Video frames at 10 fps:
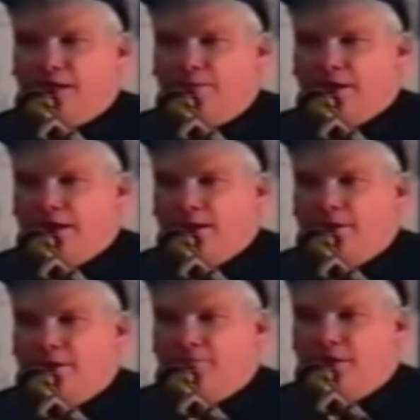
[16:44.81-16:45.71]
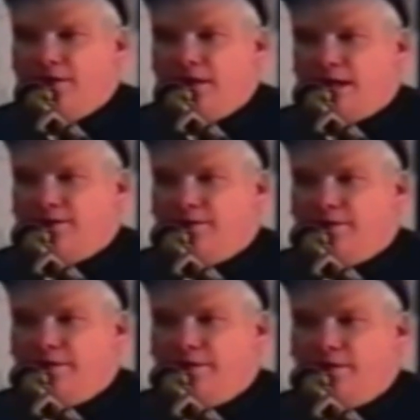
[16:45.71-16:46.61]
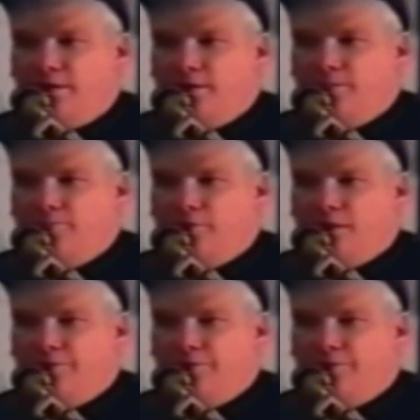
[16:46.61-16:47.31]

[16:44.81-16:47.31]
He later became an MD doctor and uh,